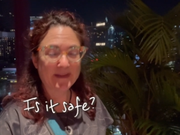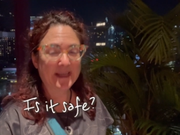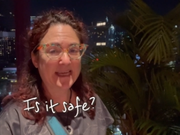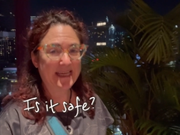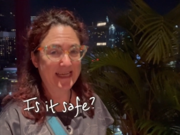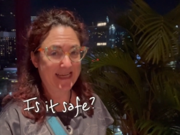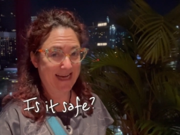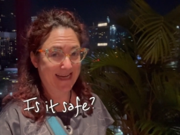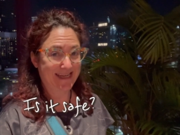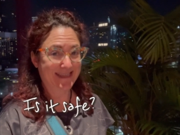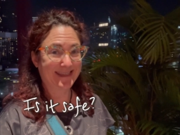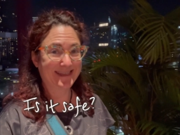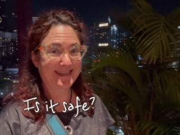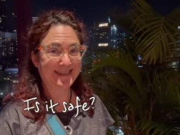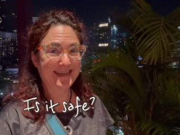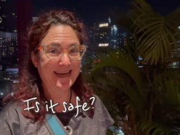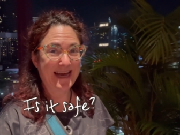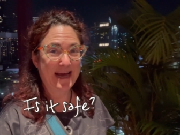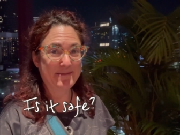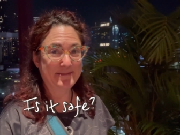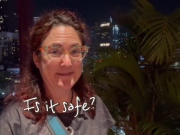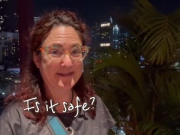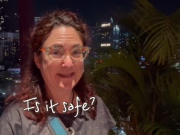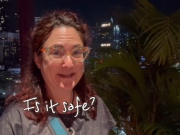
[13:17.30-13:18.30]
Yes,
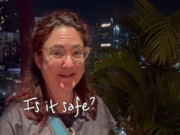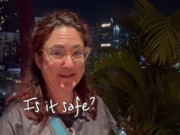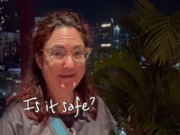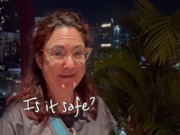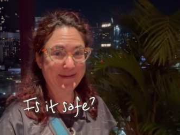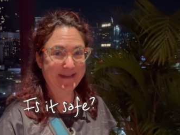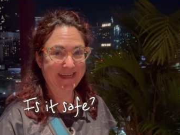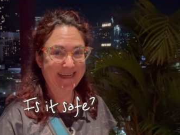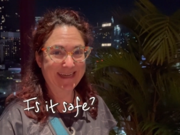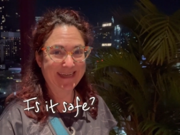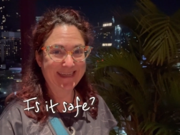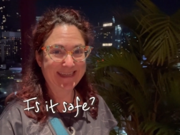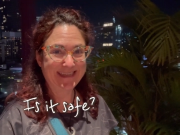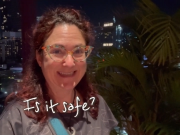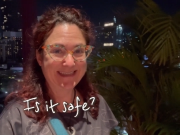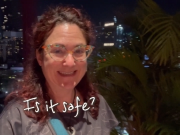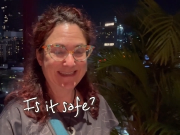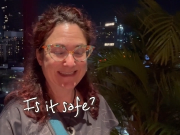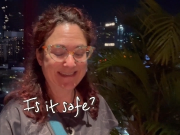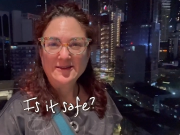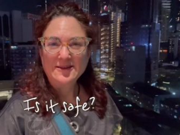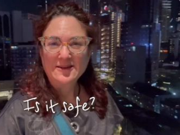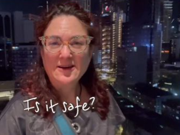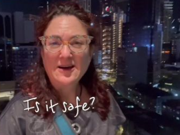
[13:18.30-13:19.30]
absolutely.
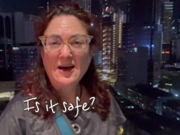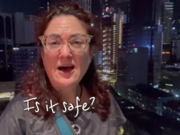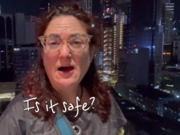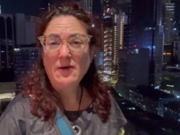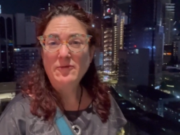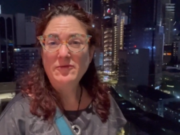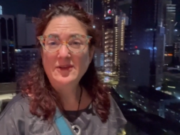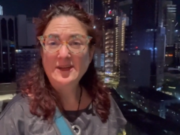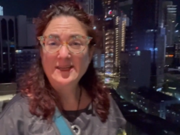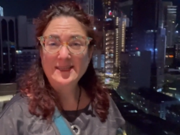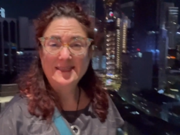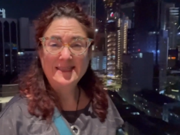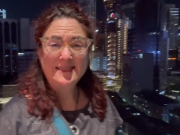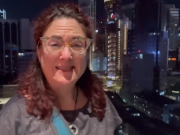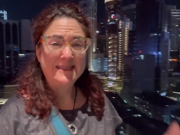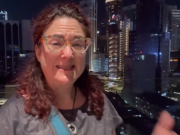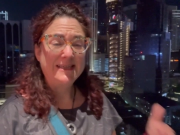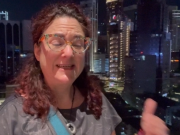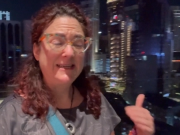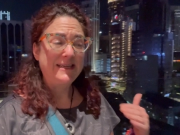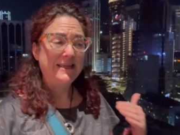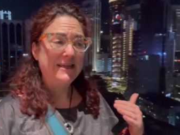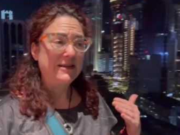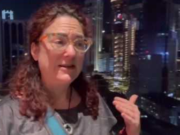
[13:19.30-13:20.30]

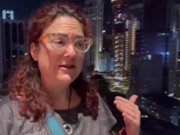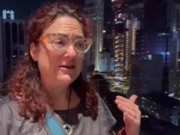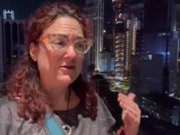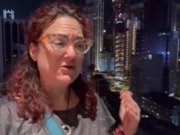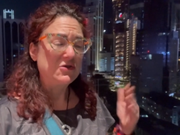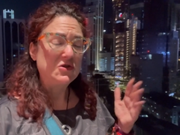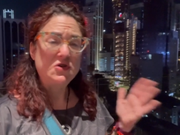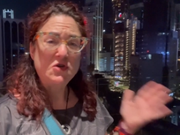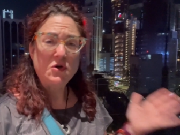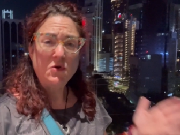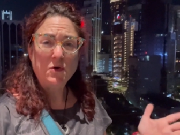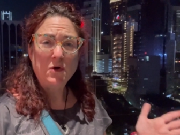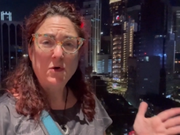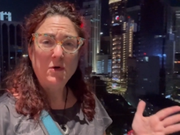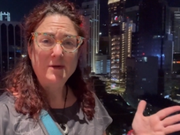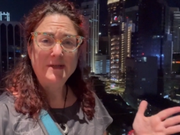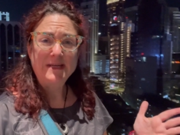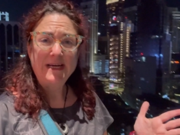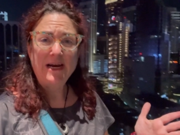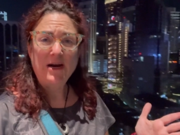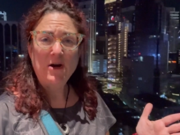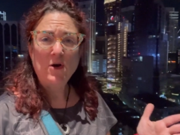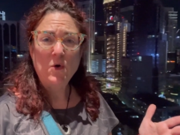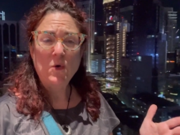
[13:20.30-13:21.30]
Obviously, don't go
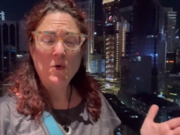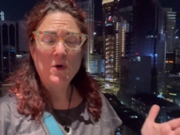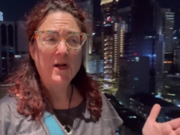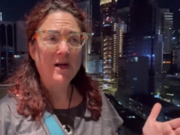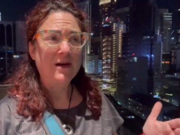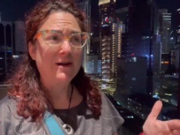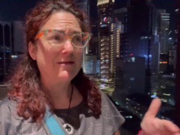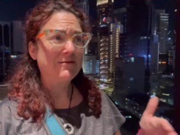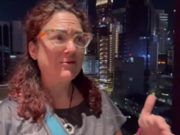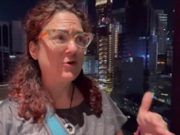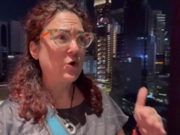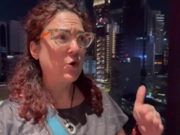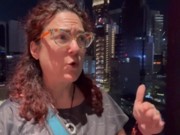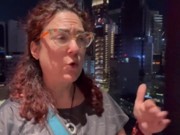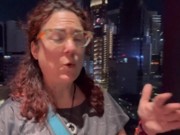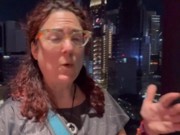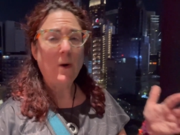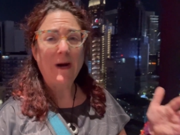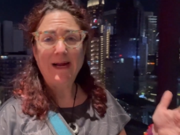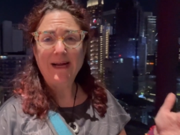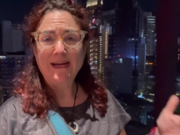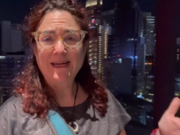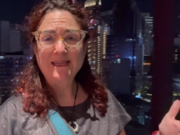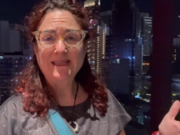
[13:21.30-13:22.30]
down
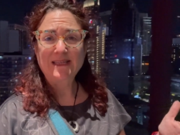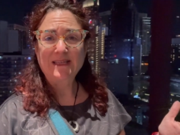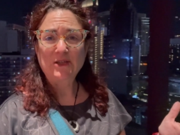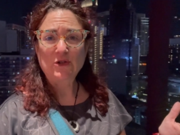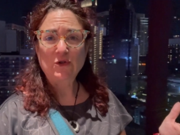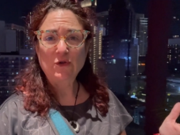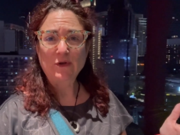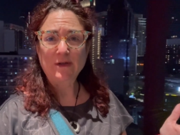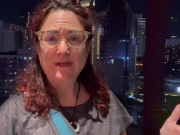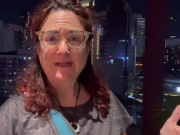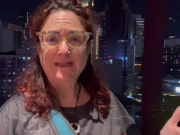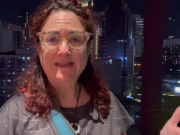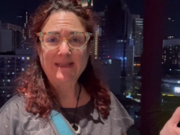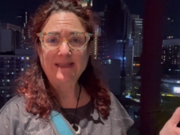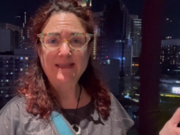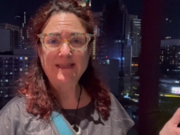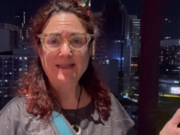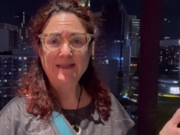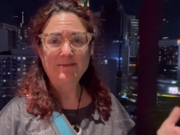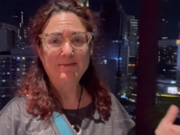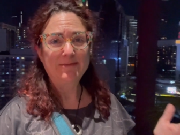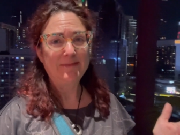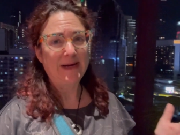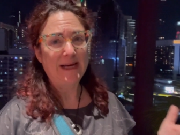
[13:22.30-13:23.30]
quiet streets
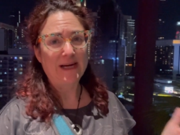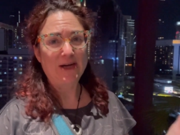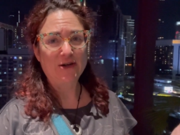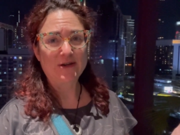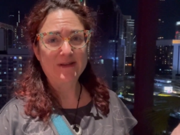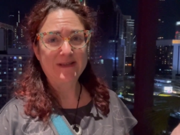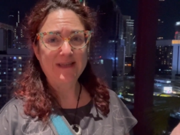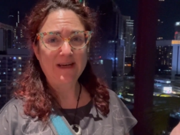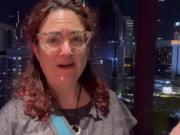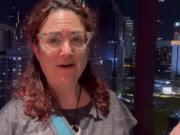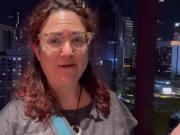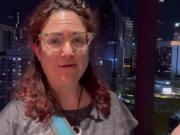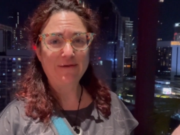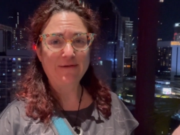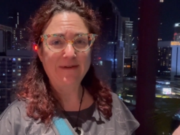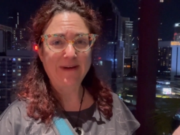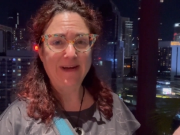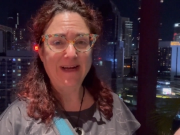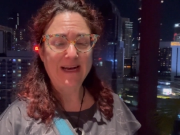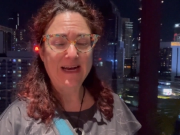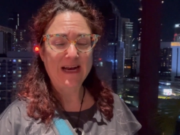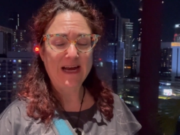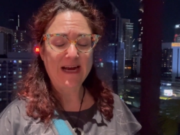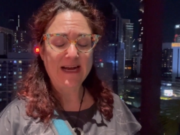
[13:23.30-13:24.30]
by yourself
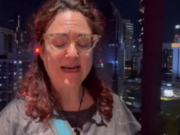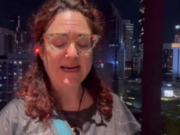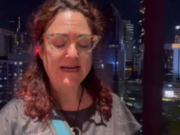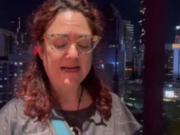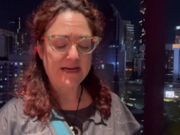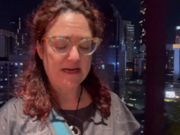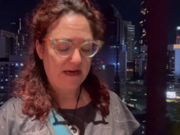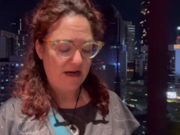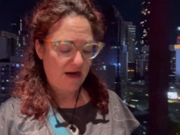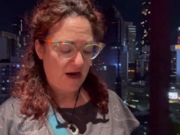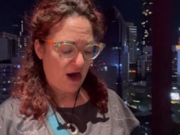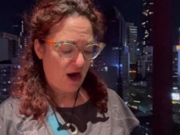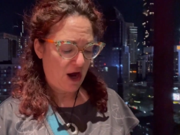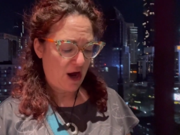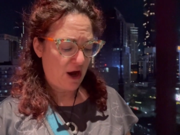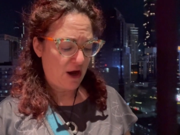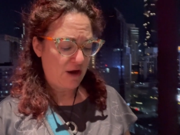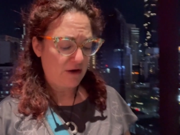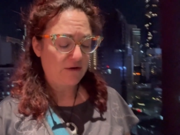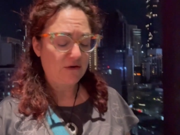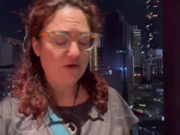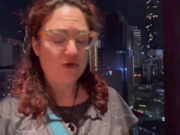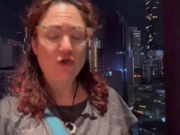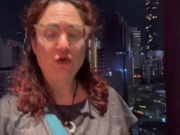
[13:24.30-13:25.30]
at night.
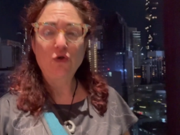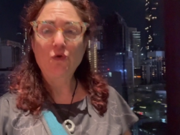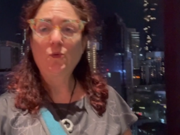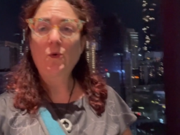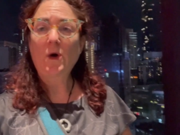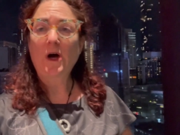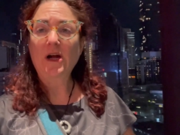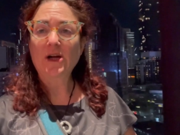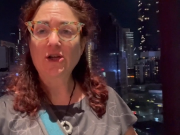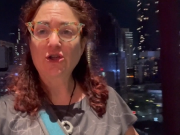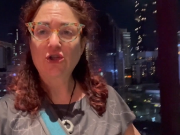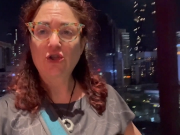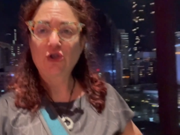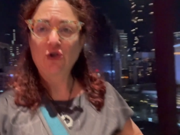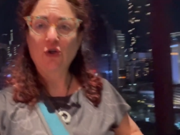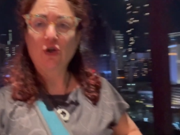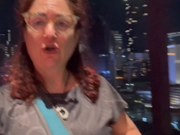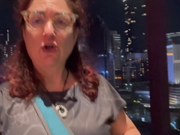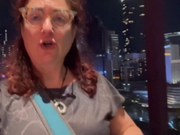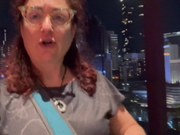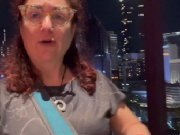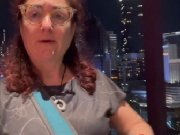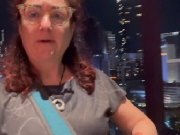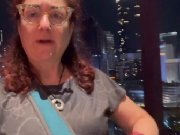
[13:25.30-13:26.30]
Do watch
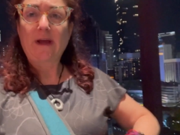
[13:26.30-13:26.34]
your